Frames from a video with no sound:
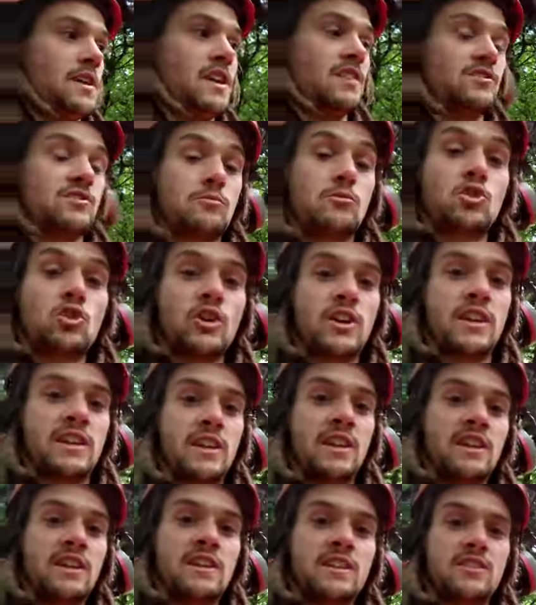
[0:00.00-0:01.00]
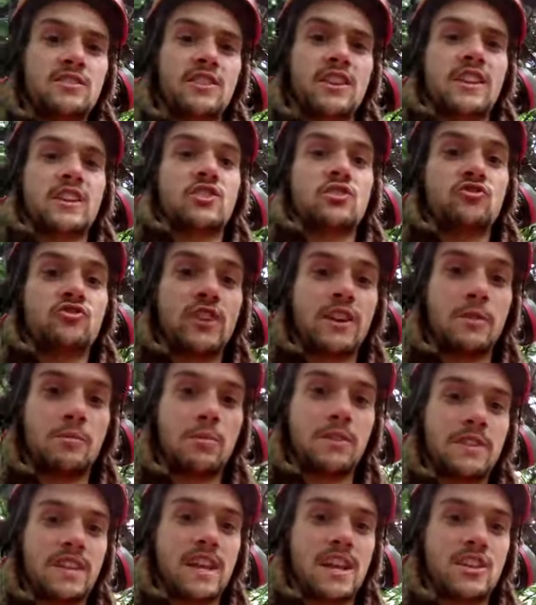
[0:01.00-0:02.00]
as I'm cutting. It's an
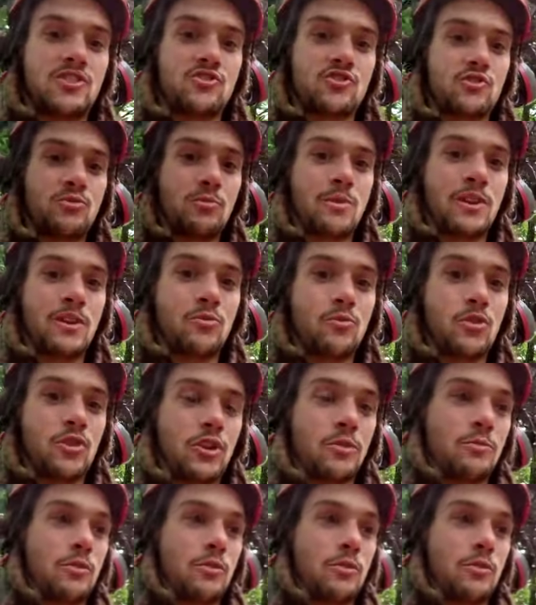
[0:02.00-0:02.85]
incredibly dangerous bit of work,